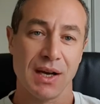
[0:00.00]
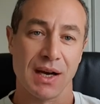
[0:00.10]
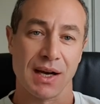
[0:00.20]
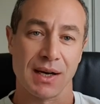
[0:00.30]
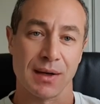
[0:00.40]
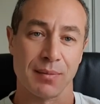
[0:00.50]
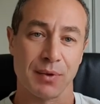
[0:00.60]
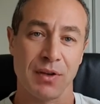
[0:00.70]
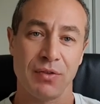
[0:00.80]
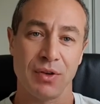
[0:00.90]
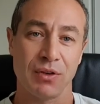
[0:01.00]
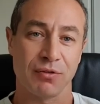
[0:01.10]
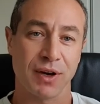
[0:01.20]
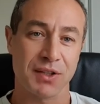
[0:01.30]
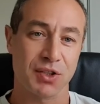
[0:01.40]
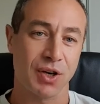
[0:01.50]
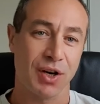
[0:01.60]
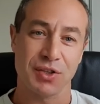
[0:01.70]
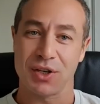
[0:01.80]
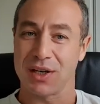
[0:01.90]
If you need fast
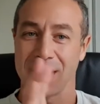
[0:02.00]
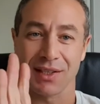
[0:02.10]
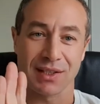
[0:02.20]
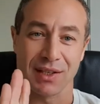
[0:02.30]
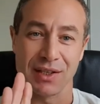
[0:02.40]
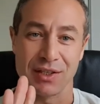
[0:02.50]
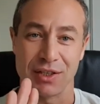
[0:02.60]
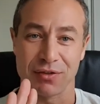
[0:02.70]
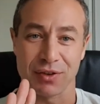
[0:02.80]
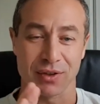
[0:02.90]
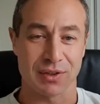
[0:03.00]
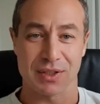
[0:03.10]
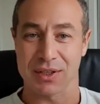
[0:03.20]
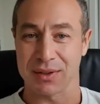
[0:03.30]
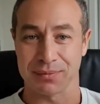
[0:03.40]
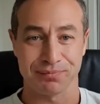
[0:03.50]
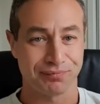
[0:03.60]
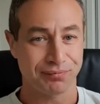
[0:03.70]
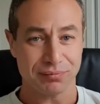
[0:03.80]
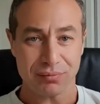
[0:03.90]
charger, it's a different
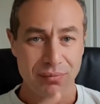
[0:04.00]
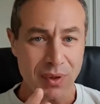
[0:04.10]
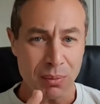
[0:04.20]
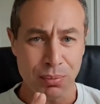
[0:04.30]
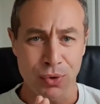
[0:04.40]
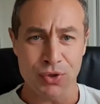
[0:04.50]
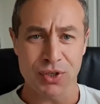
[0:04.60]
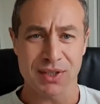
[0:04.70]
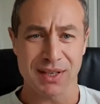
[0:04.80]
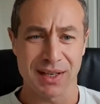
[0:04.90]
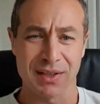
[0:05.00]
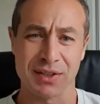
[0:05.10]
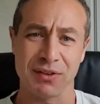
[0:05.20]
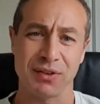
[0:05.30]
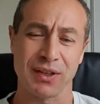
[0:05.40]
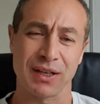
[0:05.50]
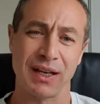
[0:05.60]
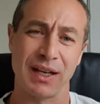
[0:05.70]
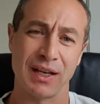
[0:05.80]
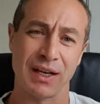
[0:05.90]
purchase, and
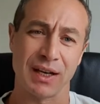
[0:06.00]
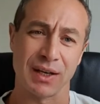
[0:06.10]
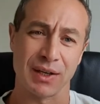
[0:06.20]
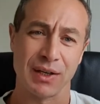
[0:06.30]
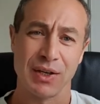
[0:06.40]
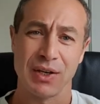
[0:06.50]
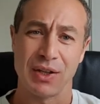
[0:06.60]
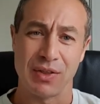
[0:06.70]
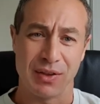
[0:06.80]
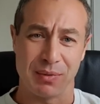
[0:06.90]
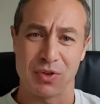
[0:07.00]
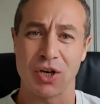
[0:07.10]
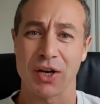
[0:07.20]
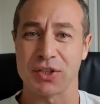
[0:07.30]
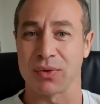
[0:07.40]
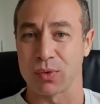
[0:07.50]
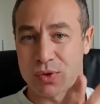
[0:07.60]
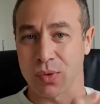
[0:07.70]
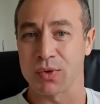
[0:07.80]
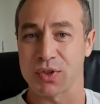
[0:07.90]
definitely the charger that was
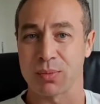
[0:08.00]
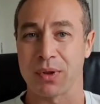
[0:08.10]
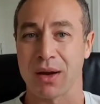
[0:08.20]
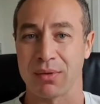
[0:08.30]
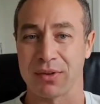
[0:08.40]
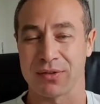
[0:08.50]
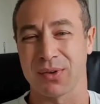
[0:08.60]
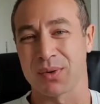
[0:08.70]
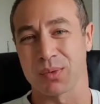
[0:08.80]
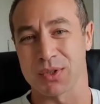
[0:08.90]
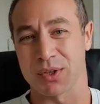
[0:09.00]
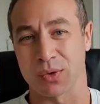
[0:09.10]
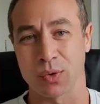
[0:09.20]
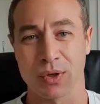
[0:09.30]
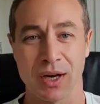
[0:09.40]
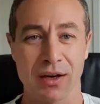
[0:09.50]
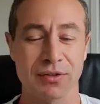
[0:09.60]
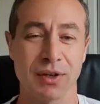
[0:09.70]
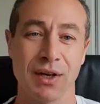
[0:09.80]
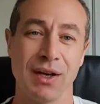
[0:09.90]
always supplied with the phone wasn't good enough.
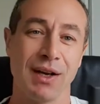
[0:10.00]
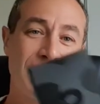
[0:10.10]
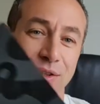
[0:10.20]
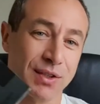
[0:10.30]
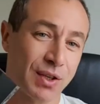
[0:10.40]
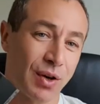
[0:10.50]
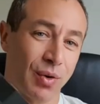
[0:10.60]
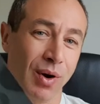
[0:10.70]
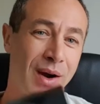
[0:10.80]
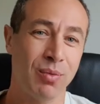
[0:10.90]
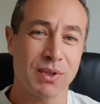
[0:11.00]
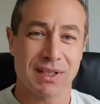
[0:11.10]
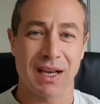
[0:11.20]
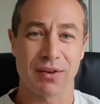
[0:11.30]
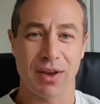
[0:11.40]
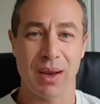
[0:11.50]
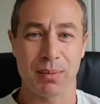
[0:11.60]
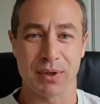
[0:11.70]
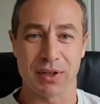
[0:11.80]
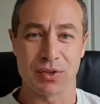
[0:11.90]
So I was kind of happy
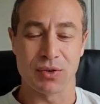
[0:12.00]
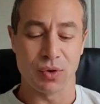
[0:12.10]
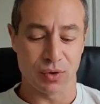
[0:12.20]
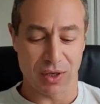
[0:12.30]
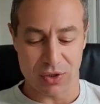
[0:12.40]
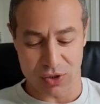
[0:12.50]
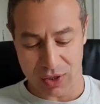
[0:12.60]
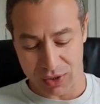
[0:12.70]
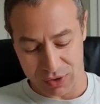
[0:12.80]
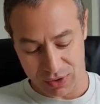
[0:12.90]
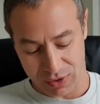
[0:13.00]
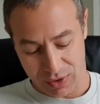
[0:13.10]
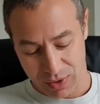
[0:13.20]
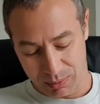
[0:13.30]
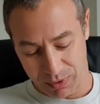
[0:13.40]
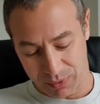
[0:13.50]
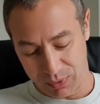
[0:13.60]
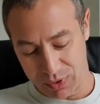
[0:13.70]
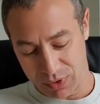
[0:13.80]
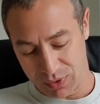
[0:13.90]
that you don't get charger. But
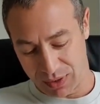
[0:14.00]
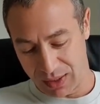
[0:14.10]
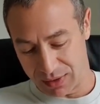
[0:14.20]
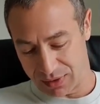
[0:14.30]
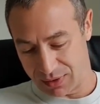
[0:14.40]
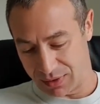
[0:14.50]
what do you get?